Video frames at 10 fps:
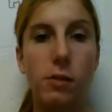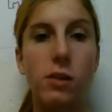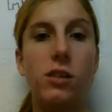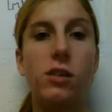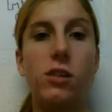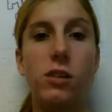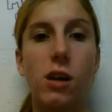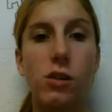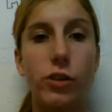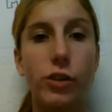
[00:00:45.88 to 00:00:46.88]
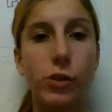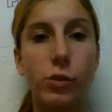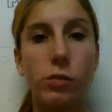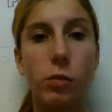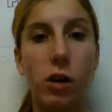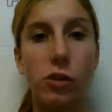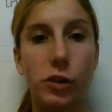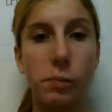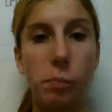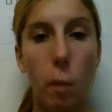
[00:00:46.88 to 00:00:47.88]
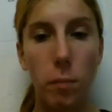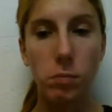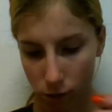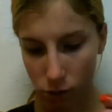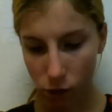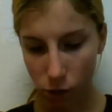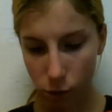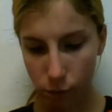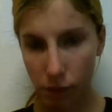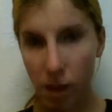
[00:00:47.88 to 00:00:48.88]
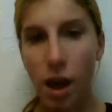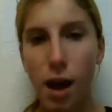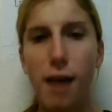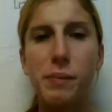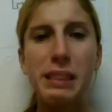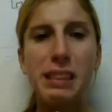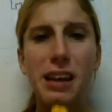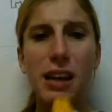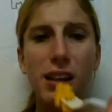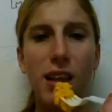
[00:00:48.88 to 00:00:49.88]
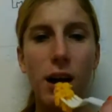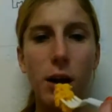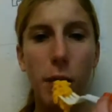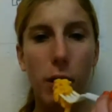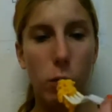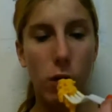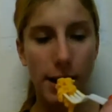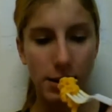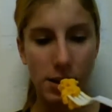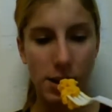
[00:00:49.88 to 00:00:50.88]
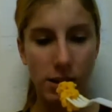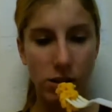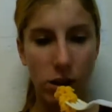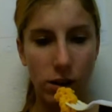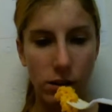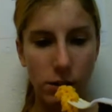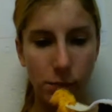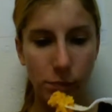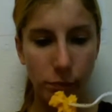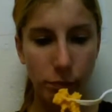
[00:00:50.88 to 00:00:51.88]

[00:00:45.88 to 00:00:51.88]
and I decided to do some laundry. So, I've been thinking a lot about why today is awesome.